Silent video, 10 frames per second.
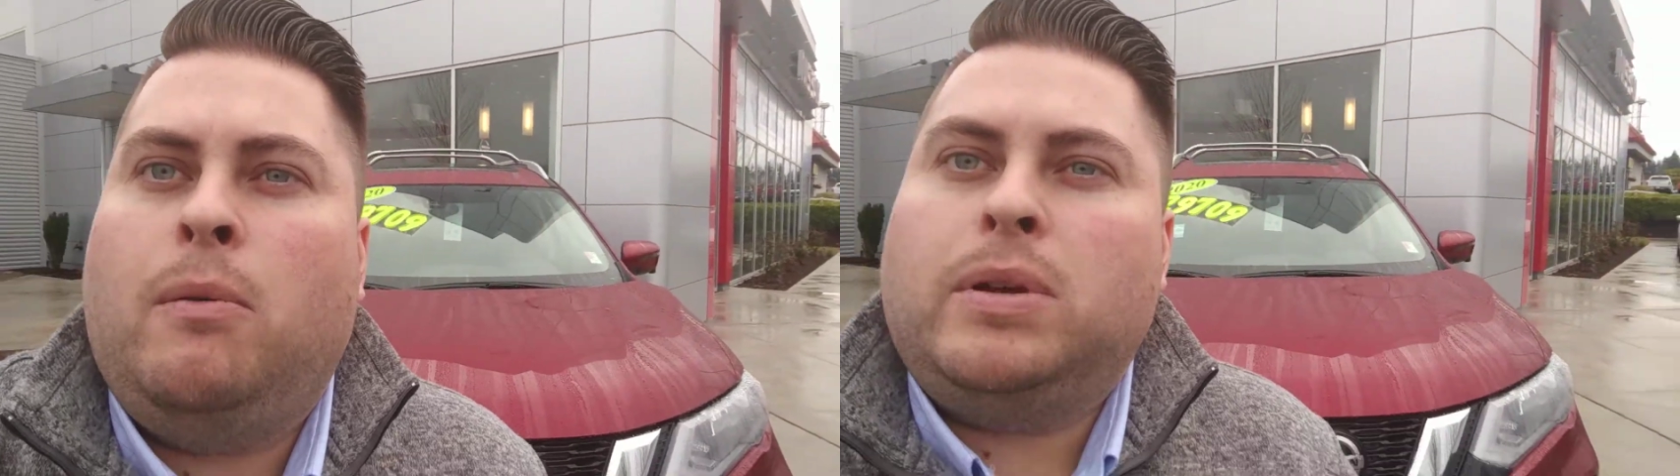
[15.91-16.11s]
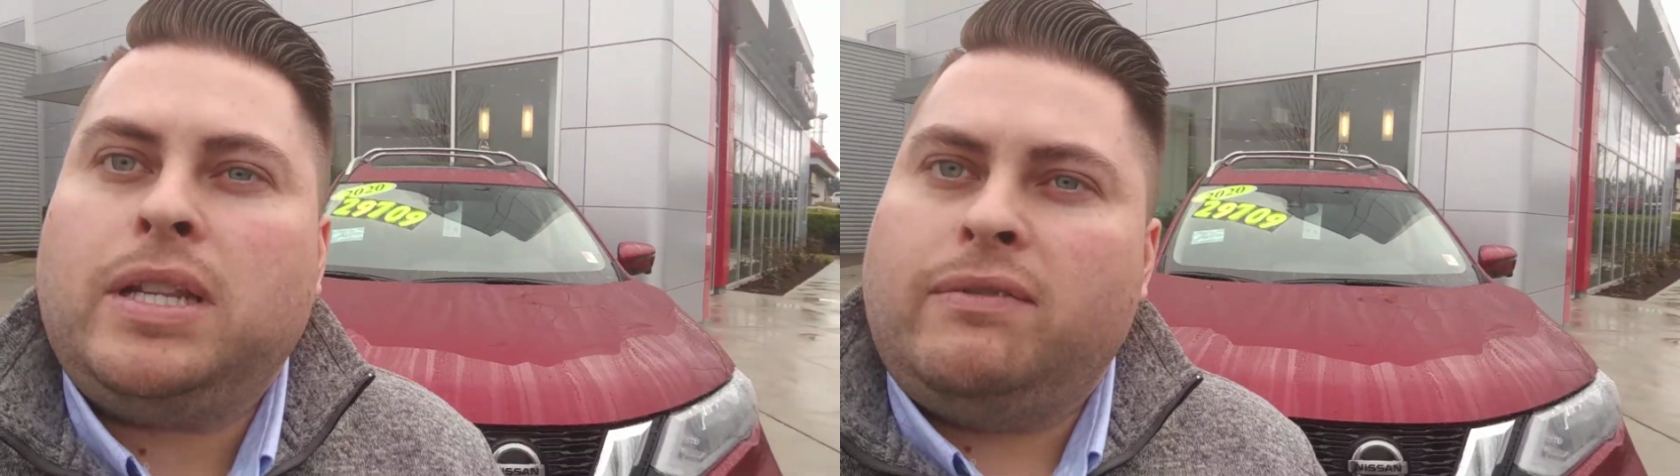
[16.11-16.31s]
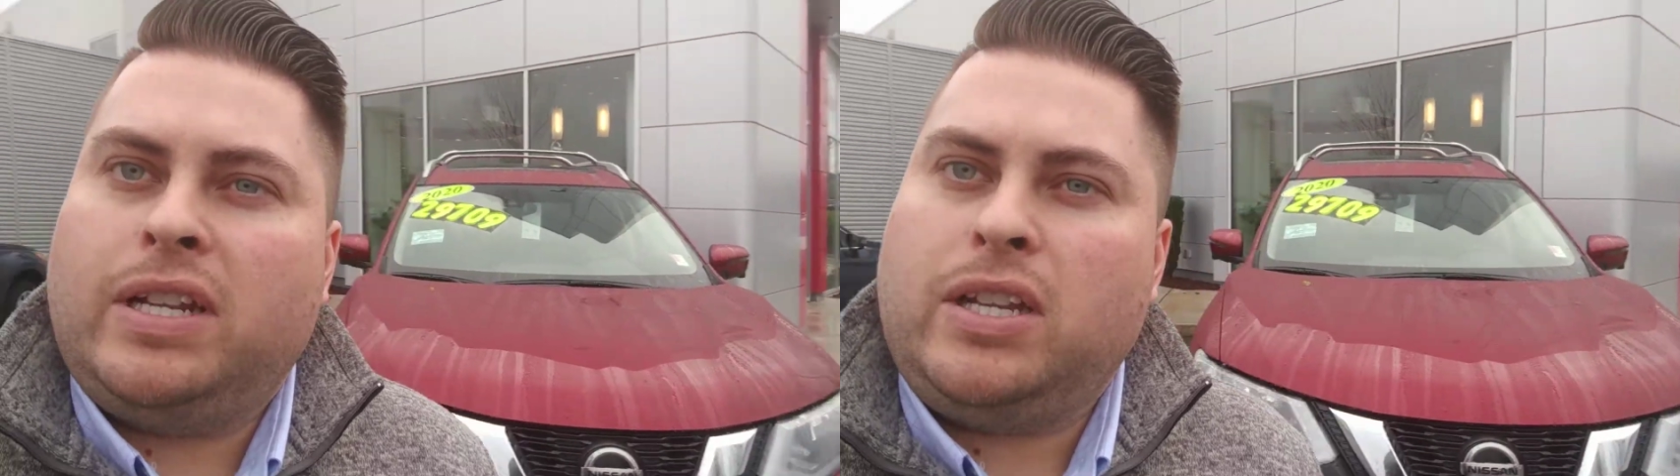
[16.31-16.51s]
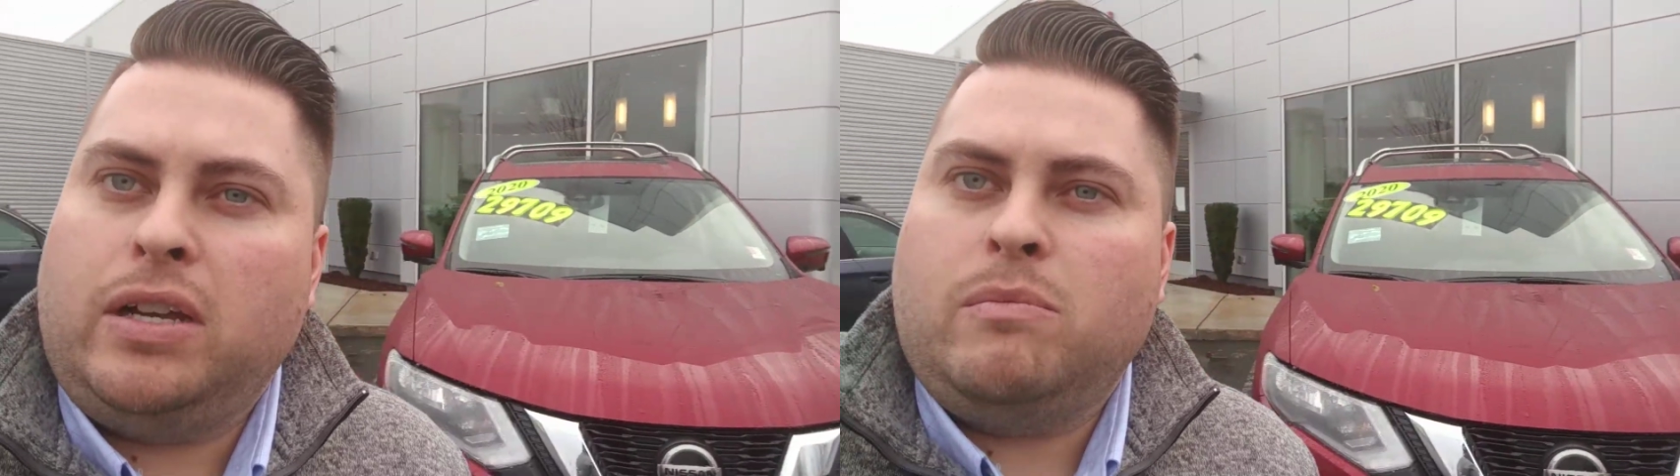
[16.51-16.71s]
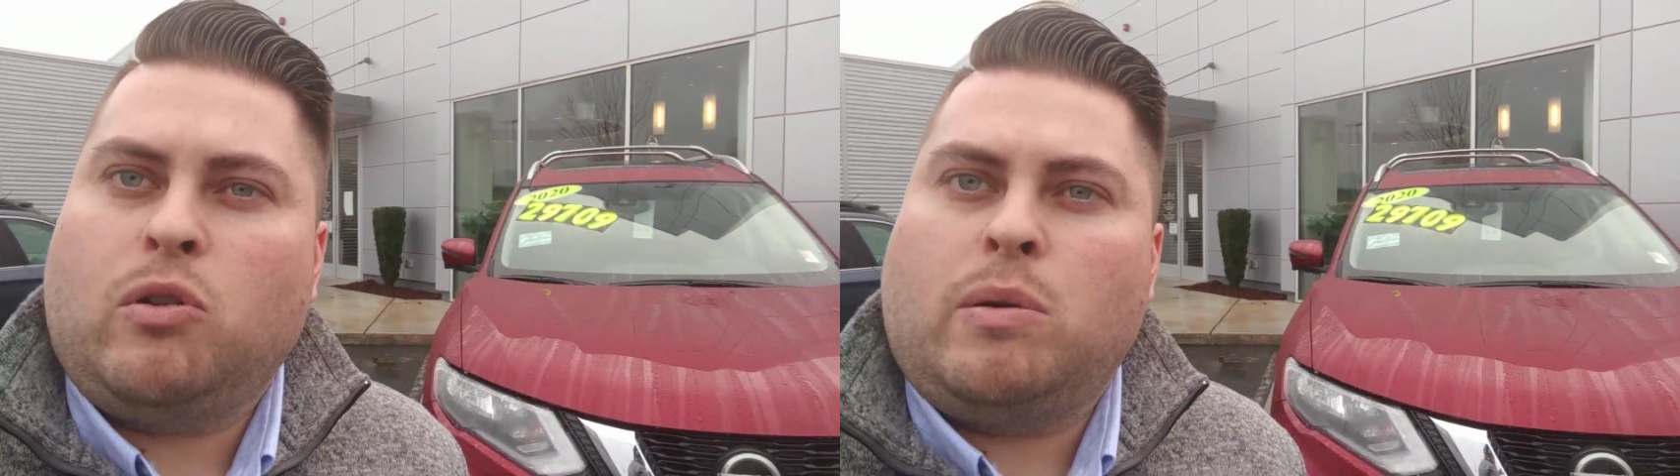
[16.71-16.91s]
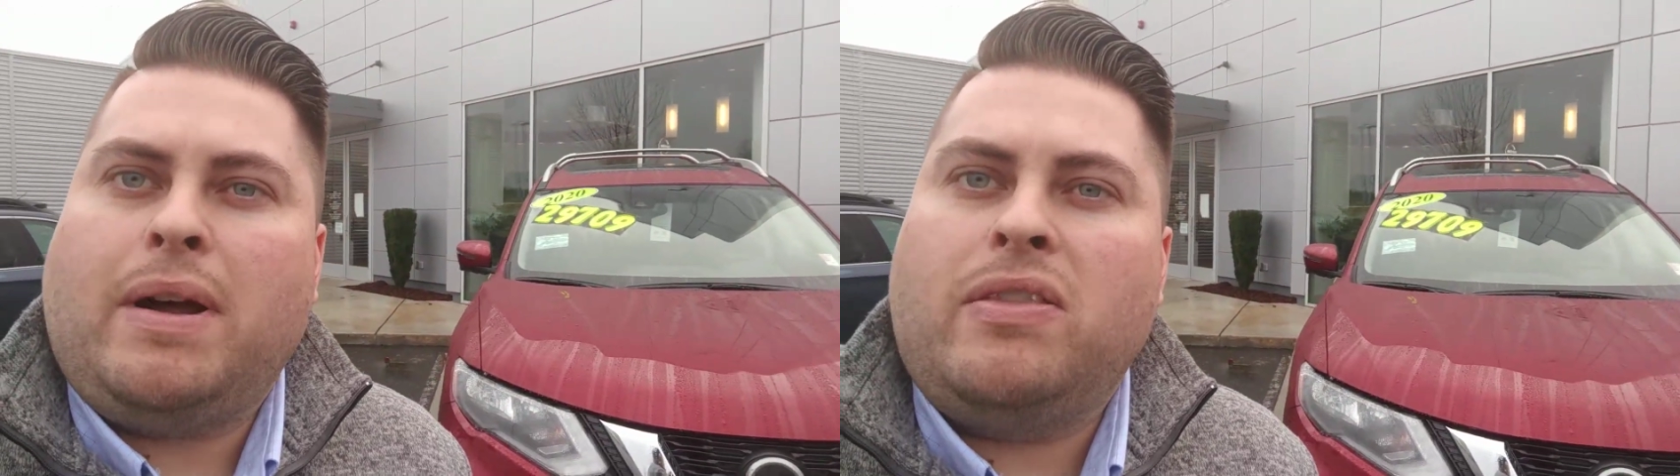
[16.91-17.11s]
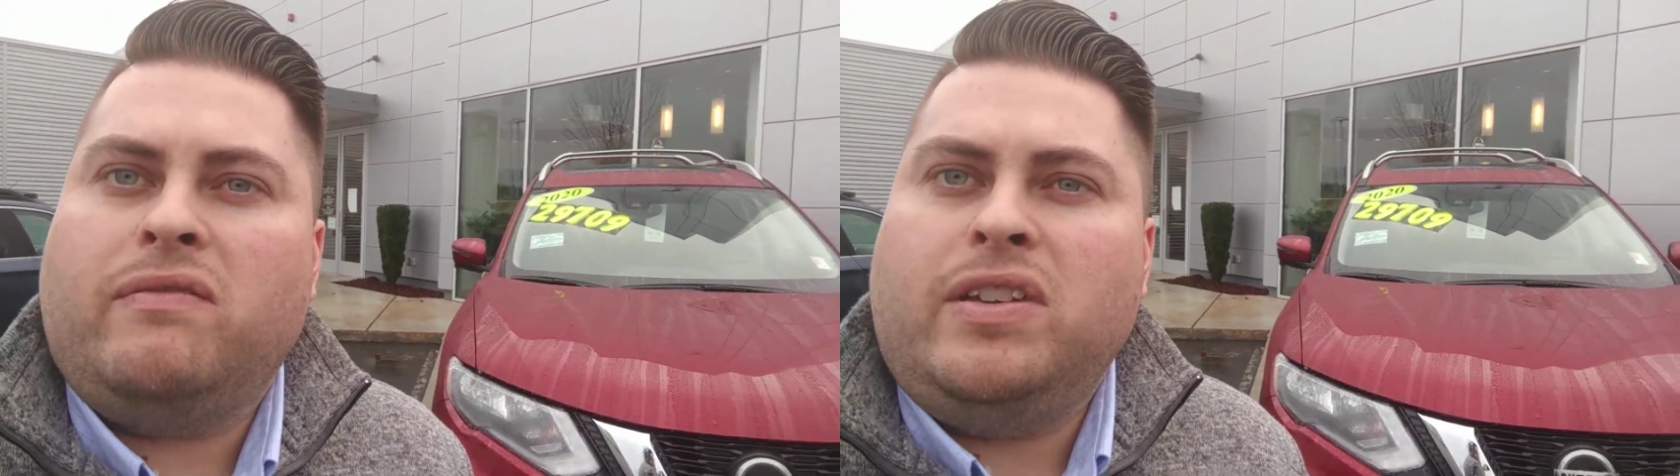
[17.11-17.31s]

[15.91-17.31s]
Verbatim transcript: Would love to tell you more about the